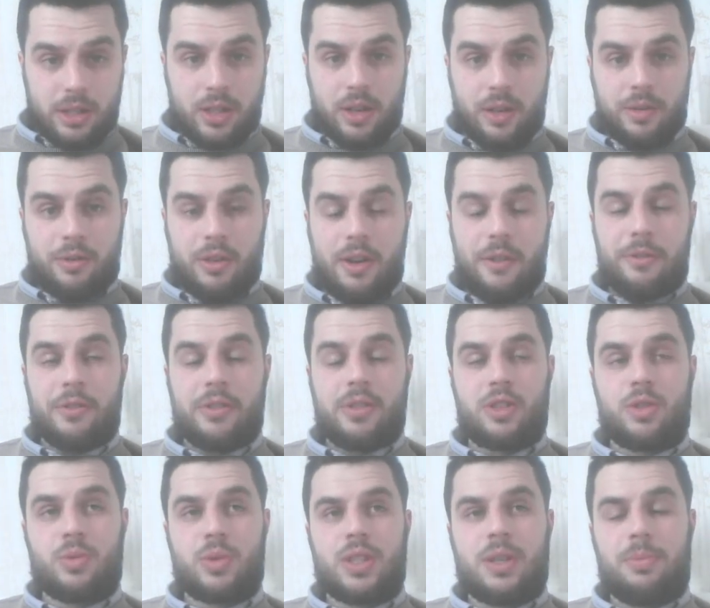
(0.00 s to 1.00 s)
as I've
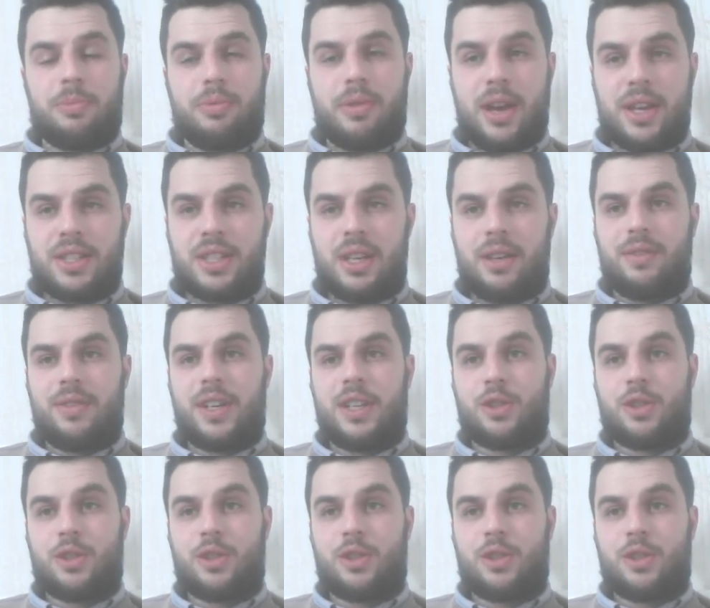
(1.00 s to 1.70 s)
referenced, was impressive.